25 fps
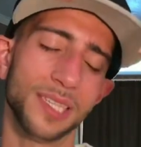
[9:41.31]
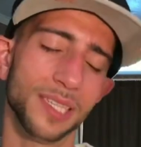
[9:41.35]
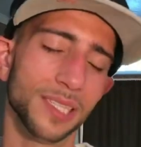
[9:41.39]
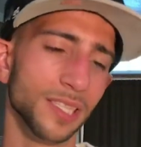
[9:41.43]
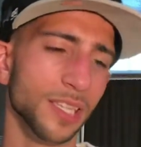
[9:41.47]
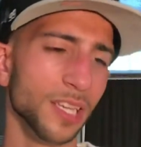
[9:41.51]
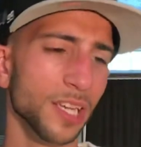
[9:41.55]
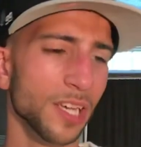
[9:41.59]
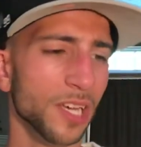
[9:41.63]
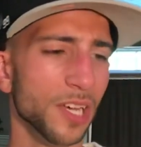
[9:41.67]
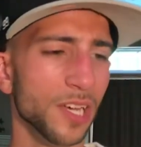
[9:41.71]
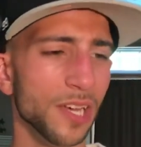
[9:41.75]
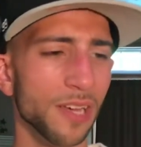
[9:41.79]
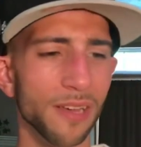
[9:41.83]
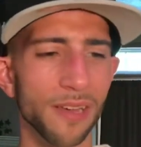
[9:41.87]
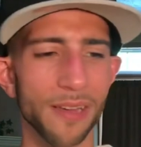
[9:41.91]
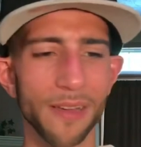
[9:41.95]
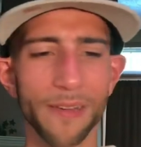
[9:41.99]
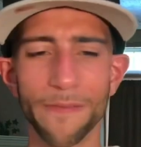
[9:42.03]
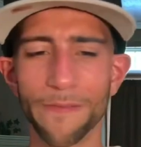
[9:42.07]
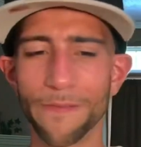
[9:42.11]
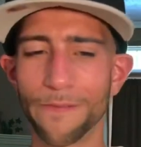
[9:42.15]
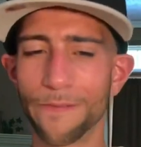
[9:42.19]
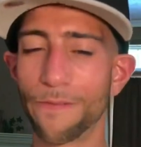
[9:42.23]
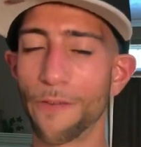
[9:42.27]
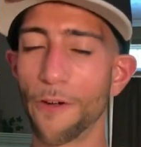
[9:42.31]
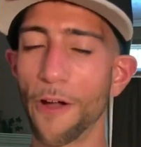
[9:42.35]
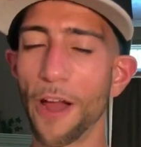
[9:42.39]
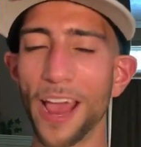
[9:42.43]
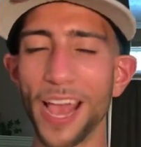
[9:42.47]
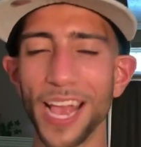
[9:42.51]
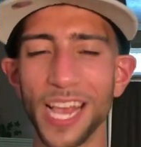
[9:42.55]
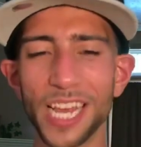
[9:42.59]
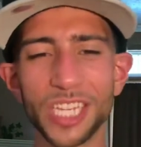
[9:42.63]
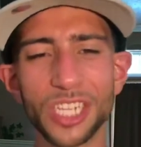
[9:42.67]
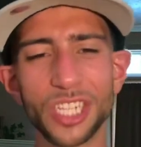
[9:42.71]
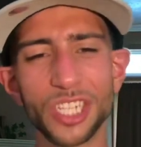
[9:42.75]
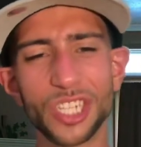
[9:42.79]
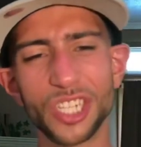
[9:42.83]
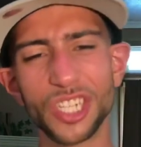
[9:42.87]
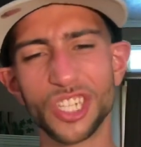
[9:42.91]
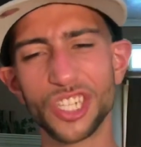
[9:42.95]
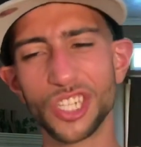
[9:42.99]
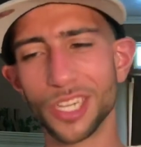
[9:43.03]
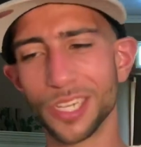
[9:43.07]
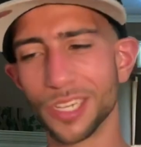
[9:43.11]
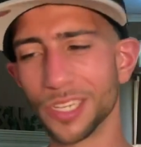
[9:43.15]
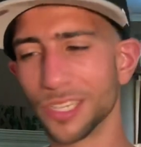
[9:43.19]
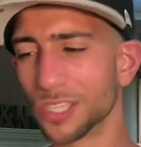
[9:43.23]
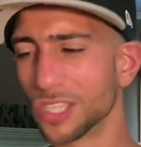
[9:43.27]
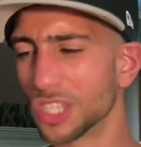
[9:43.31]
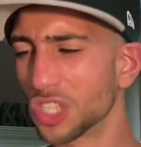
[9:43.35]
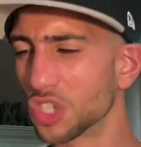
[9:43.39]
is fresh and